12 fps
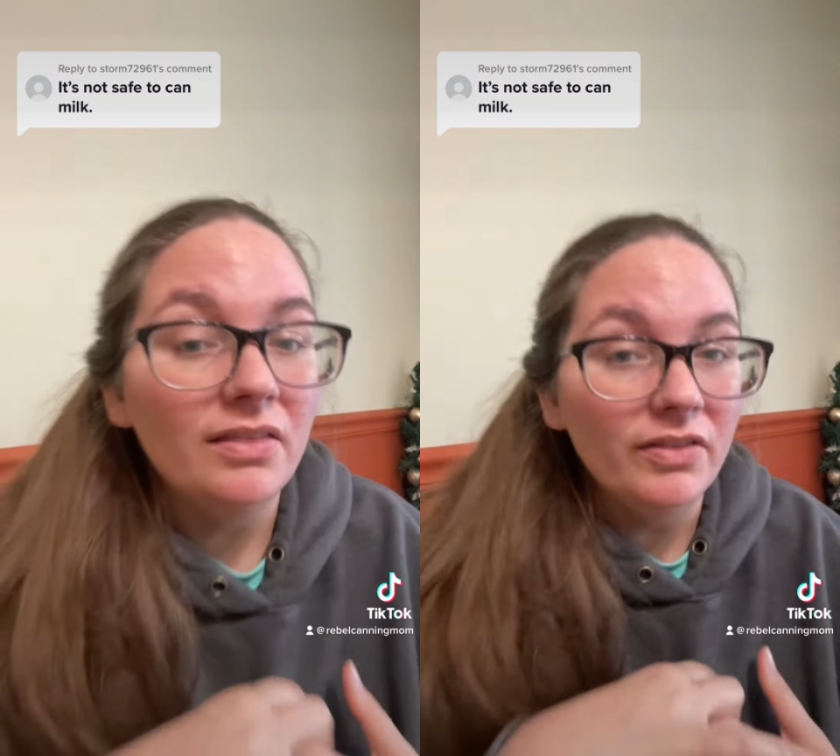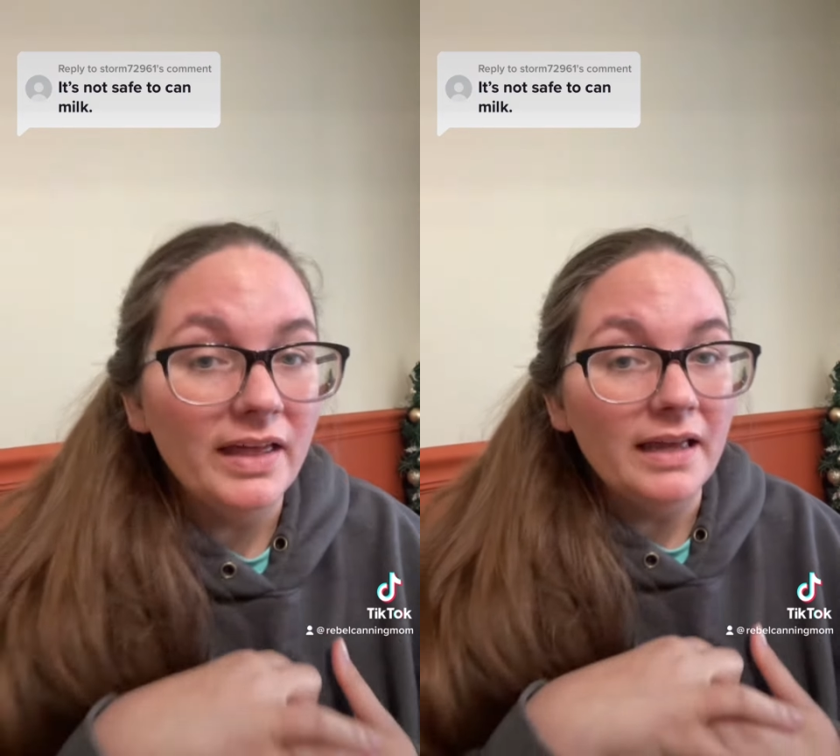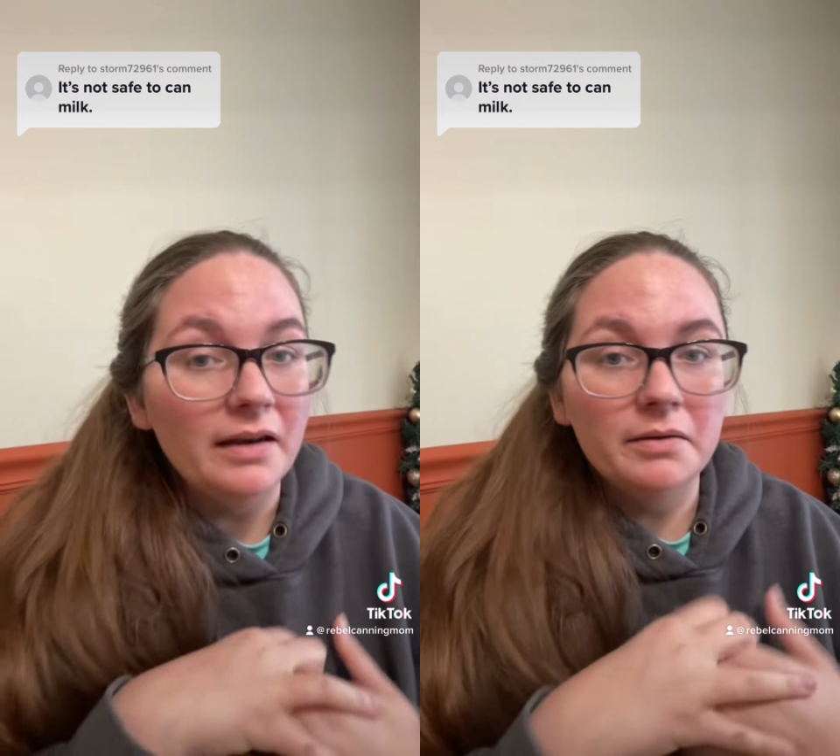
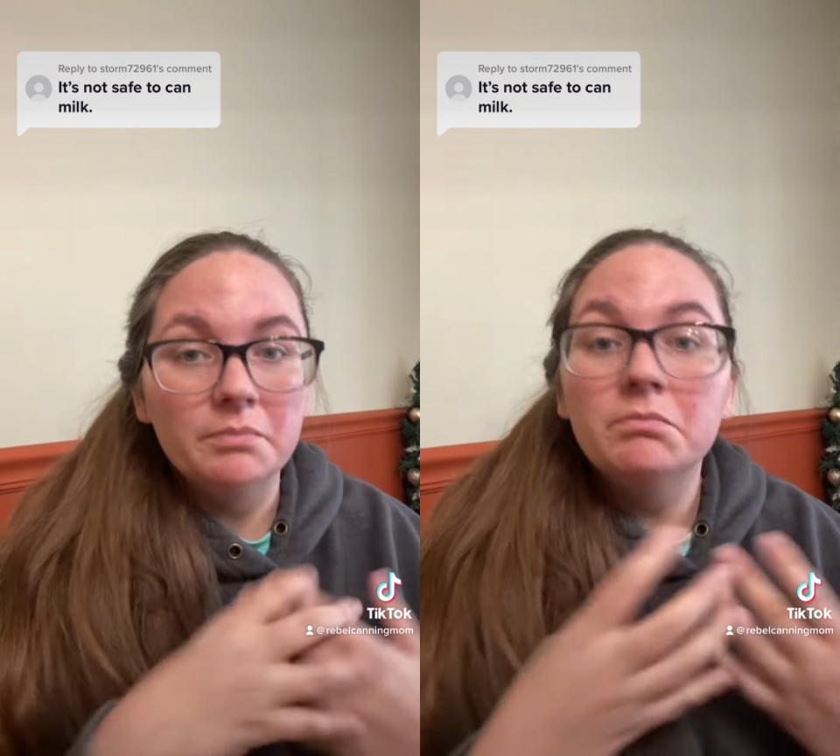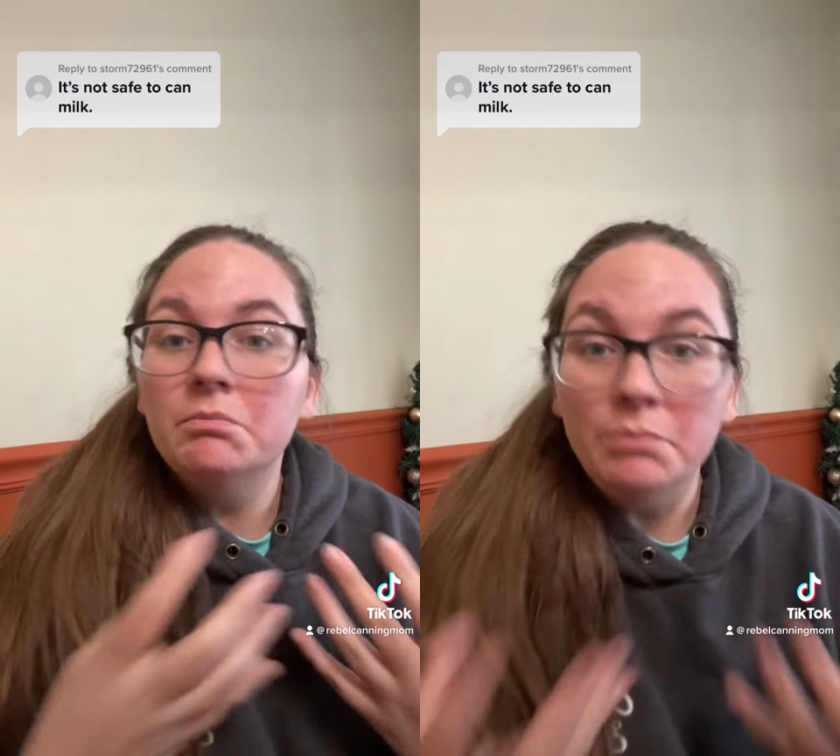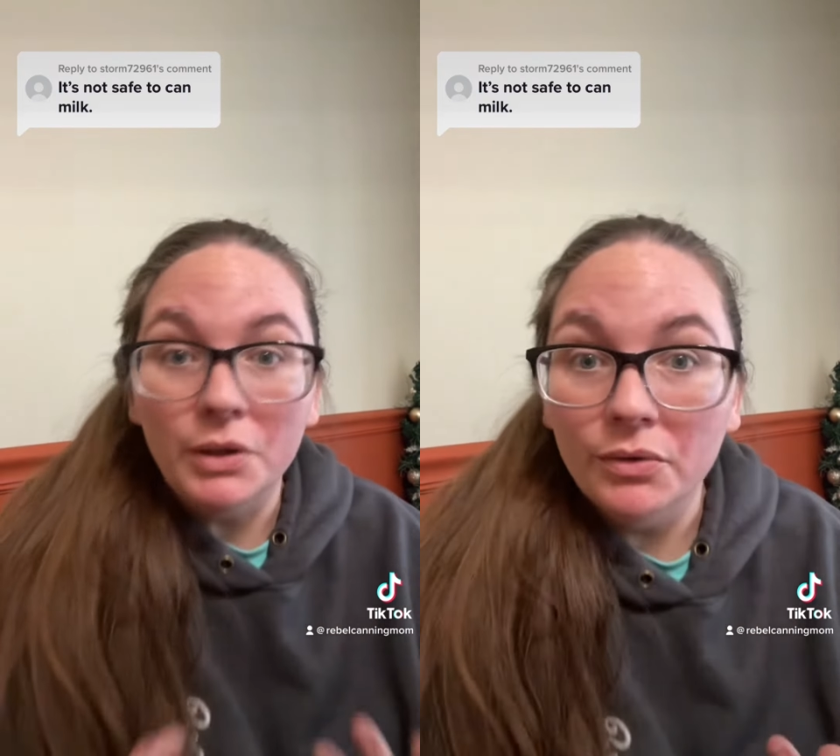
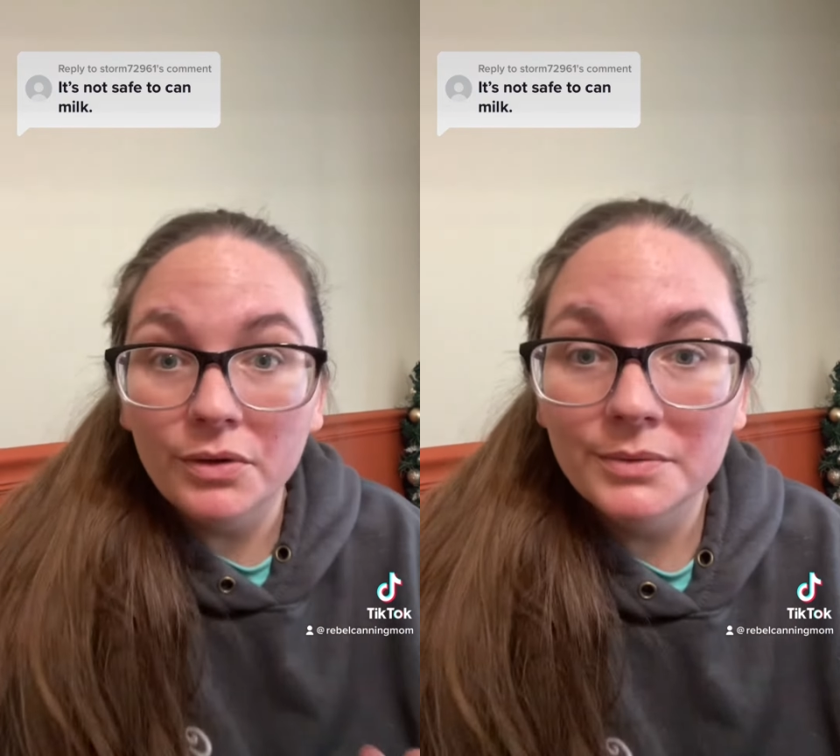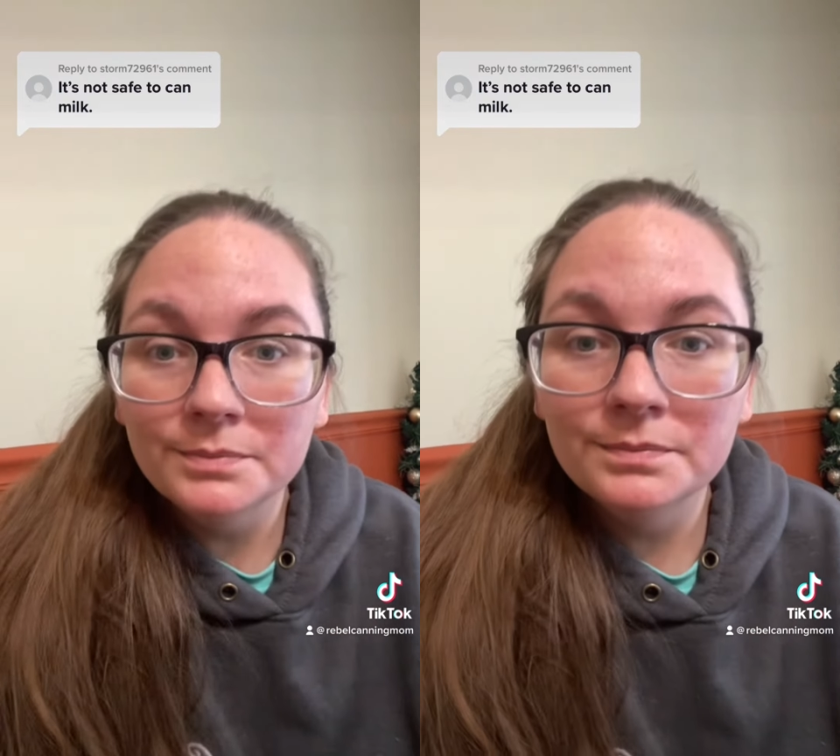than milk.